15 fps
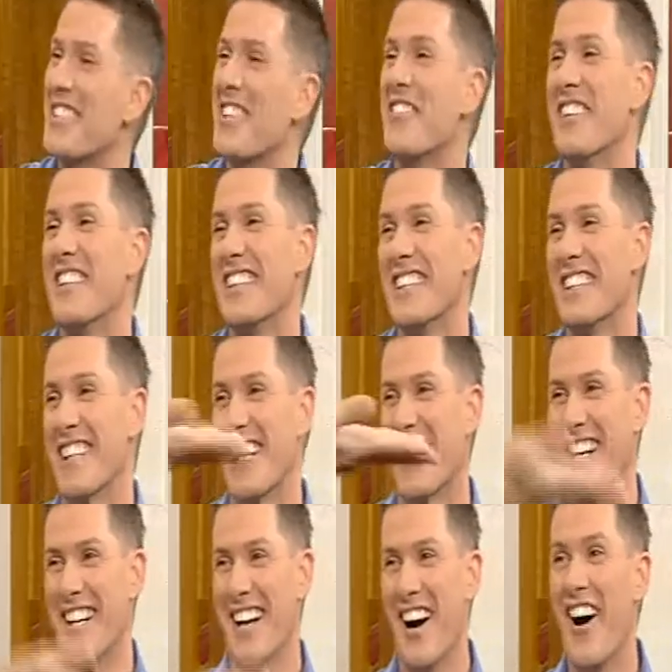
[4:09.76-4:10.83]
see what you did
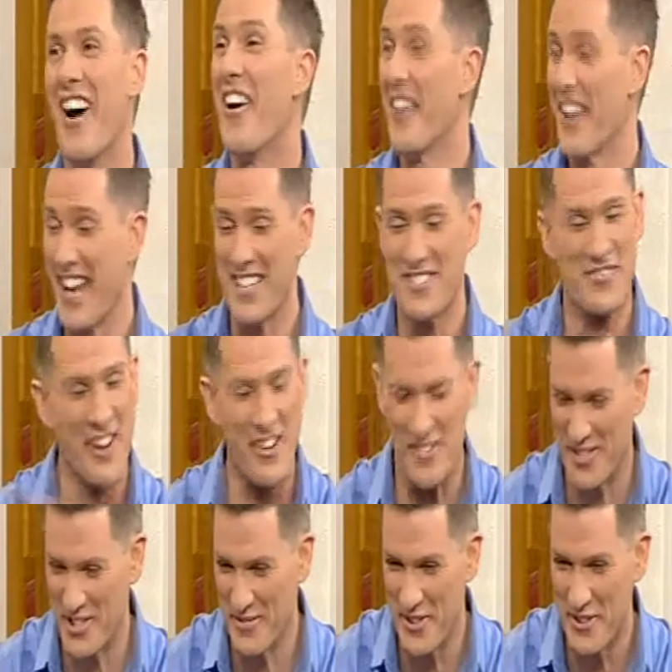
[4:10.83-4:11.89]
there. Oh, yes,
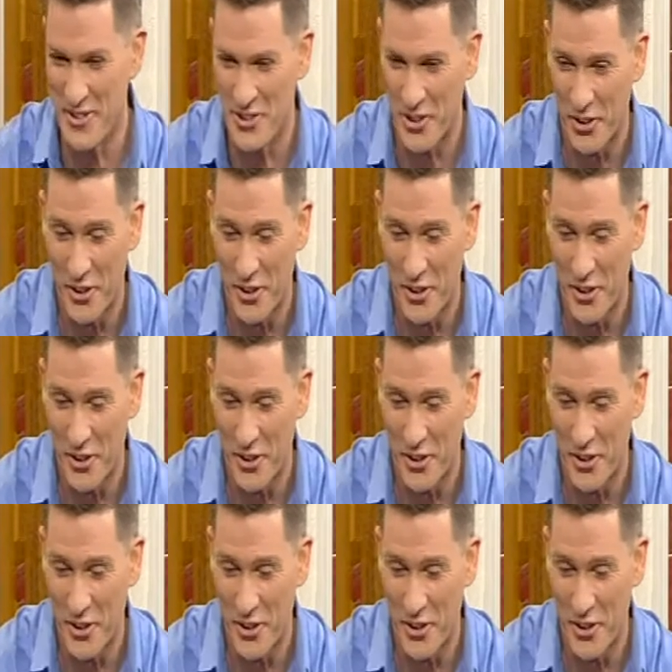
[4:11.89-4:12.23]
very smooth, Jim.